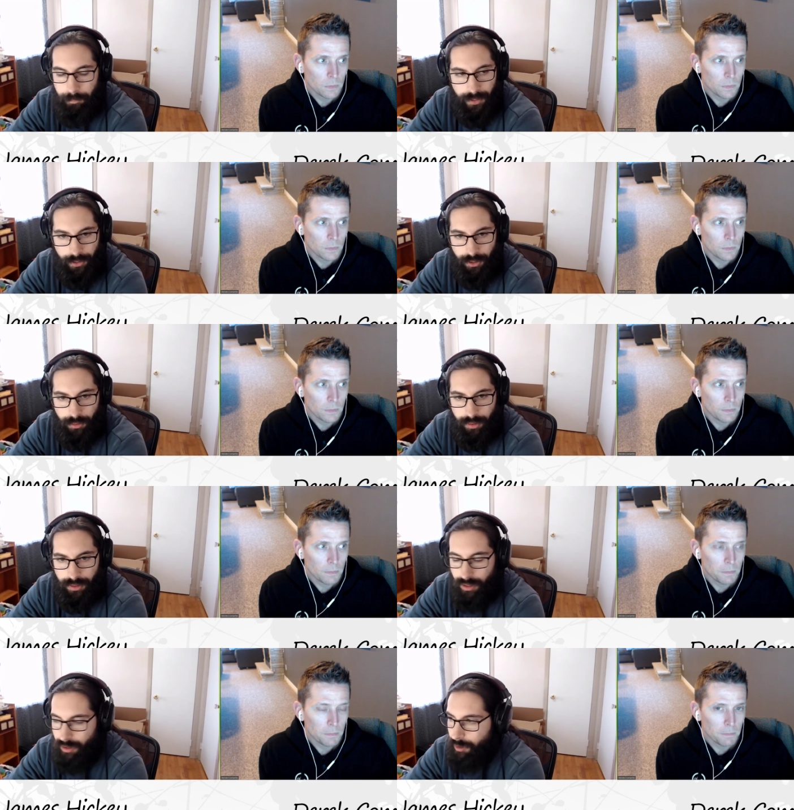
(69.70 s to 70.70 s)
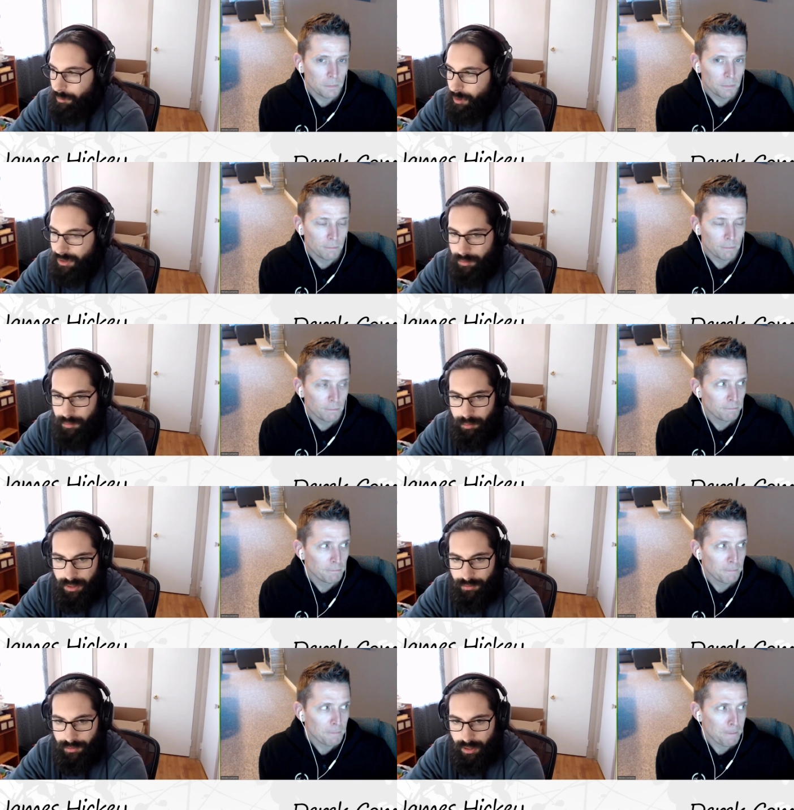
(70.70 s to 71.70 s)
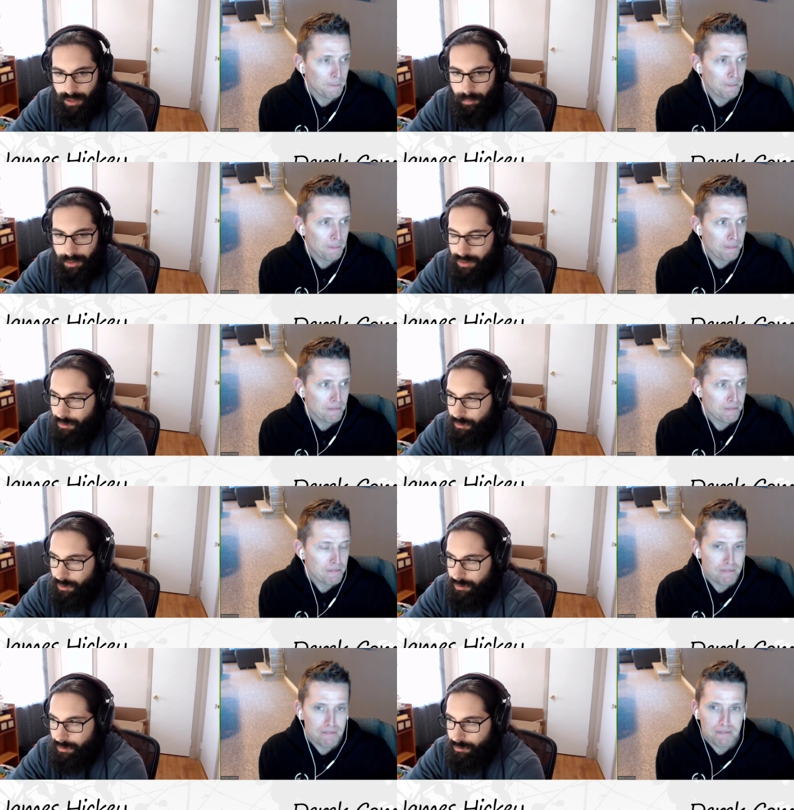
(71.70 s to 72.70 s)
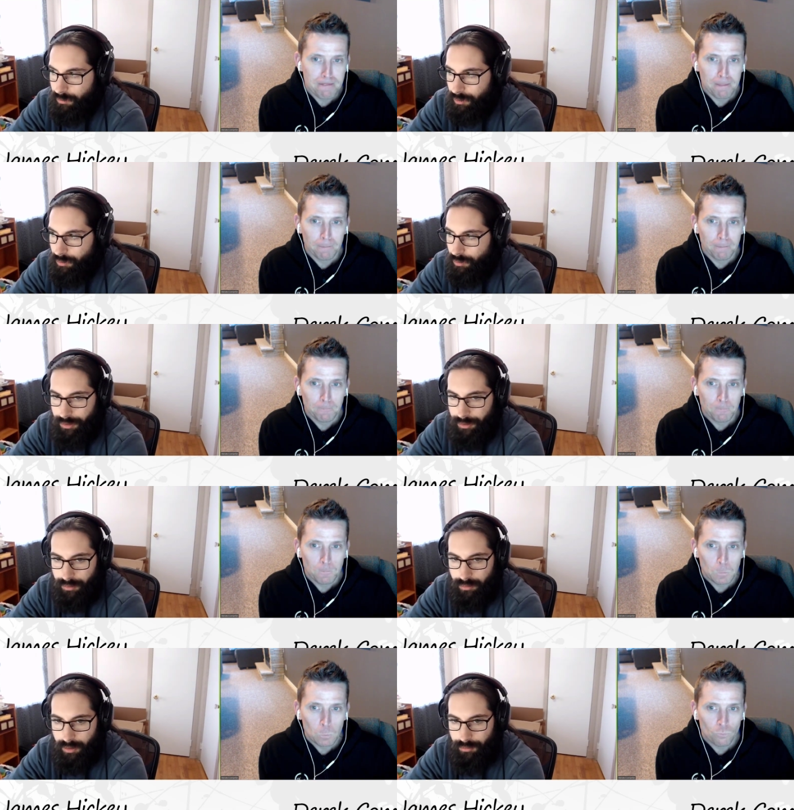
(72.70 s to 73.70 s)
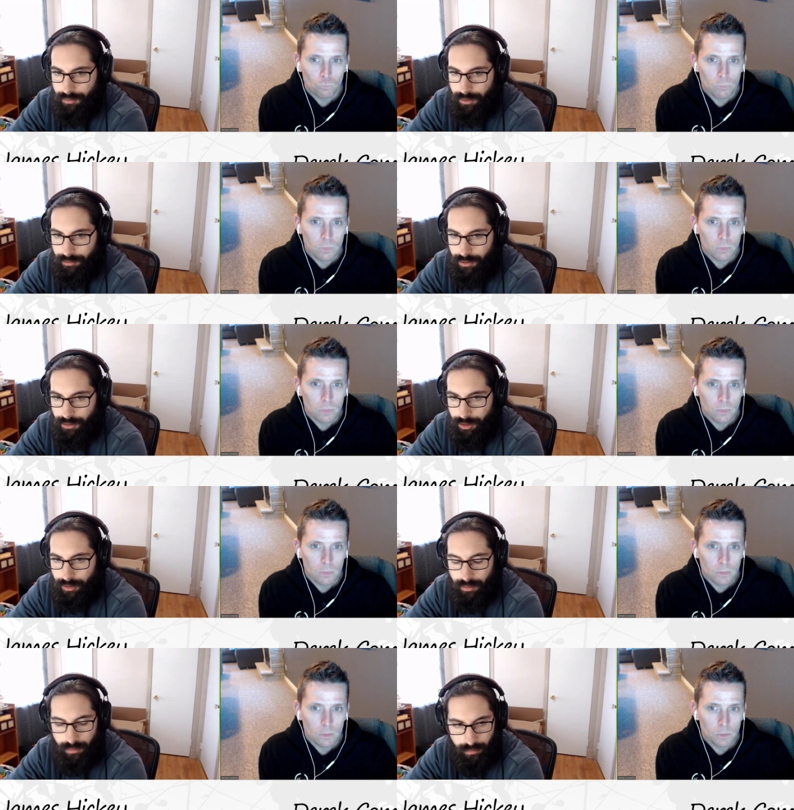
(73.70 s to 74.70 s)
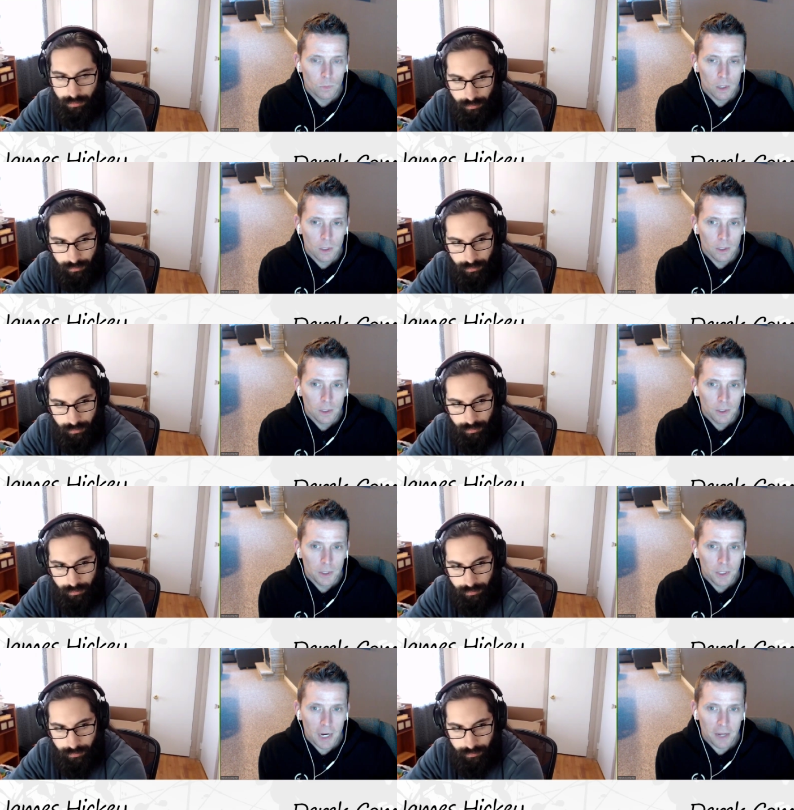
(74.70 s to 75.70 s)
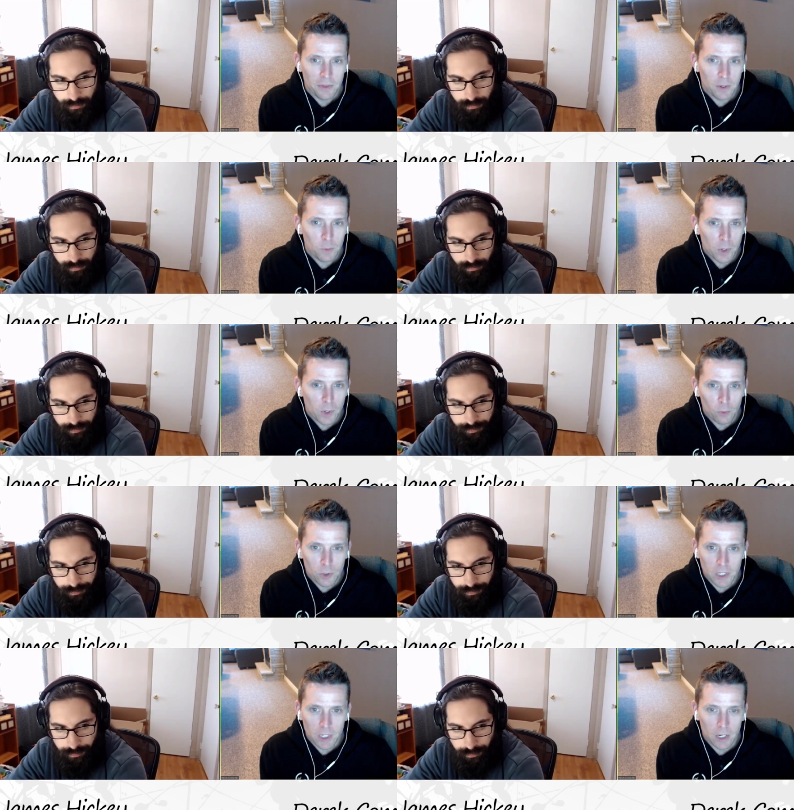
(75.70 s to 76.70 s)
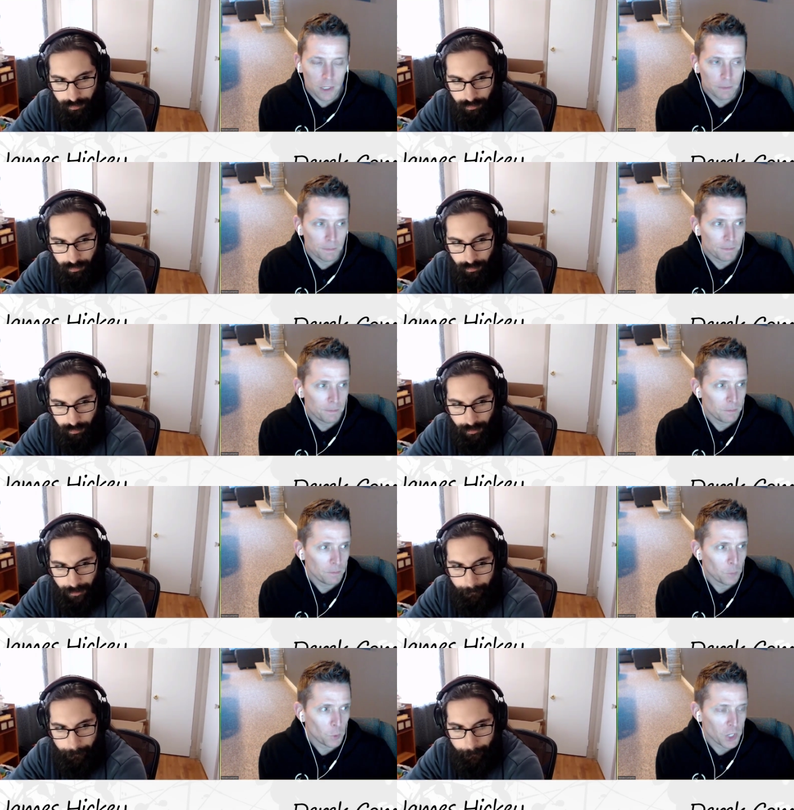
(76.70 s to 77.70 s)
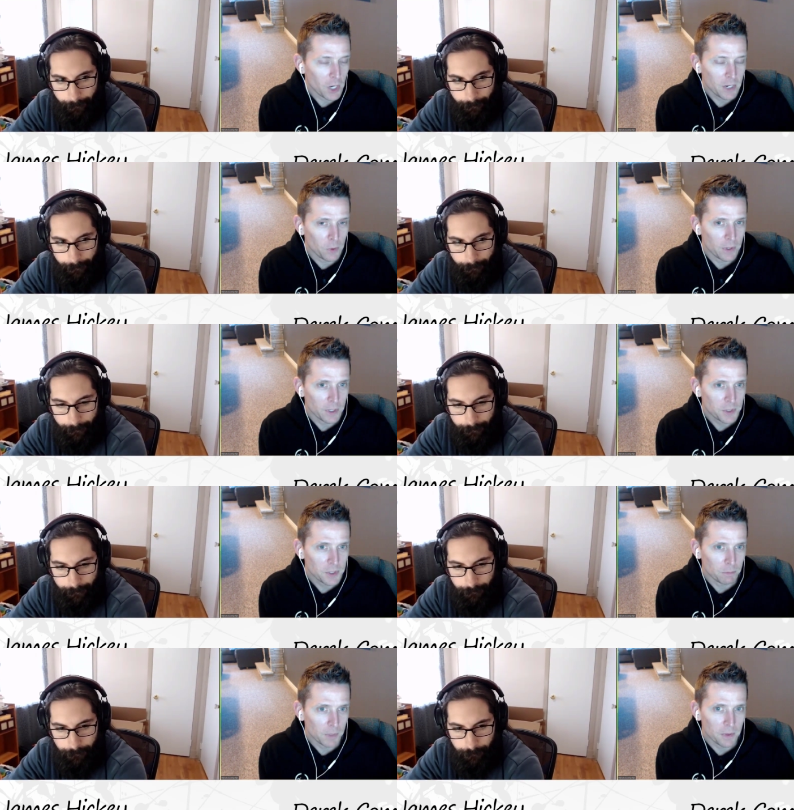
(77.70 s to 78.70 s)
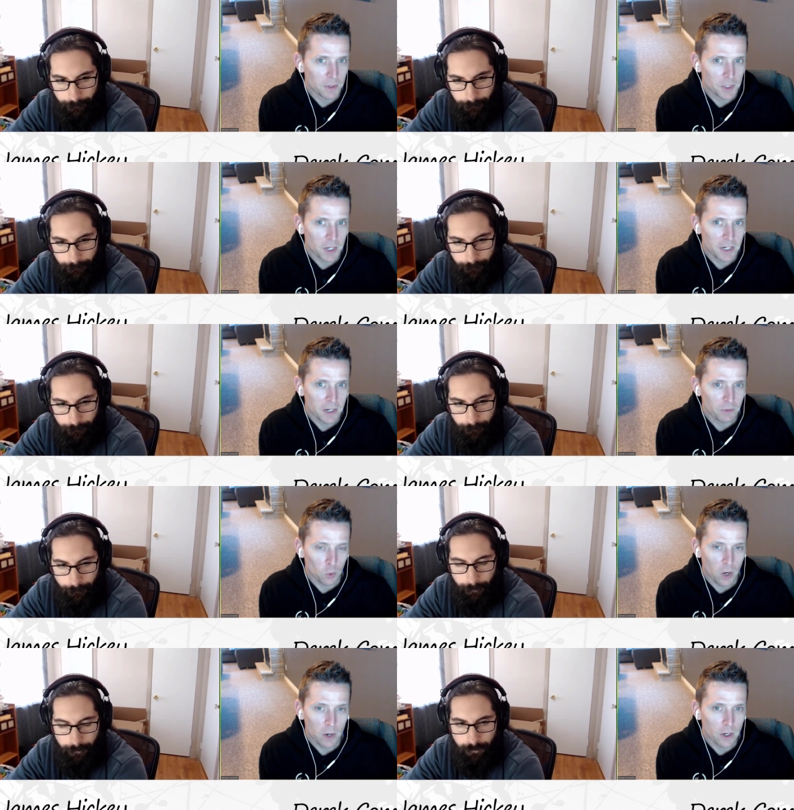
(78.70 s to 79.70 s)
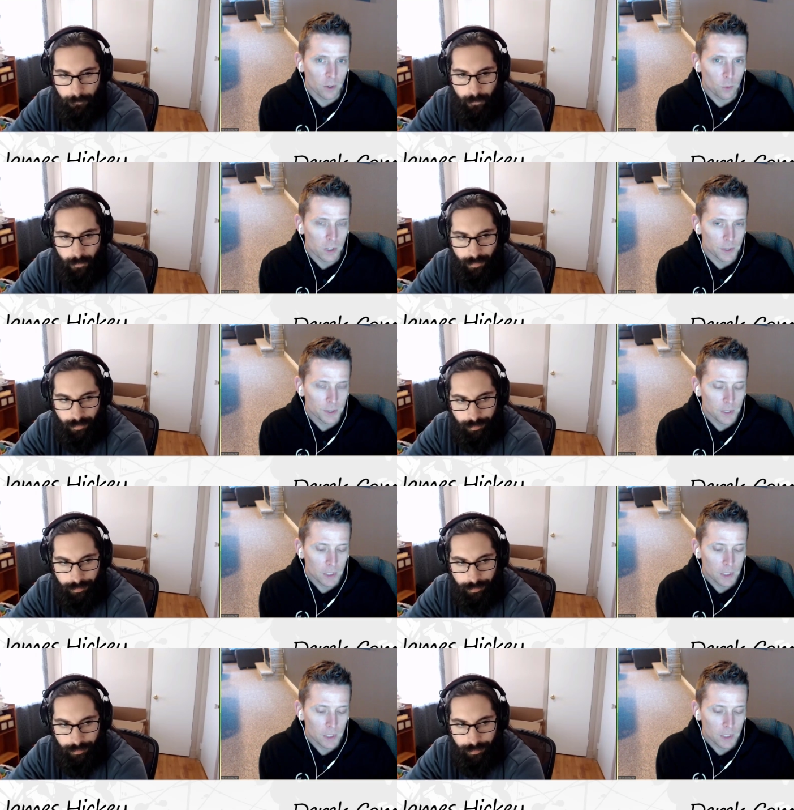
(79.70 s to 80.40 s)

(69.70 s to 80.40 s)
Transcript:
Speaker 1: Derek, you want to talk about maybe some specific topics that we'll go on and cover in the future?
Speaker 2: Yeah, I think when we originally kind of were talking about this and getting this idea off the ground here was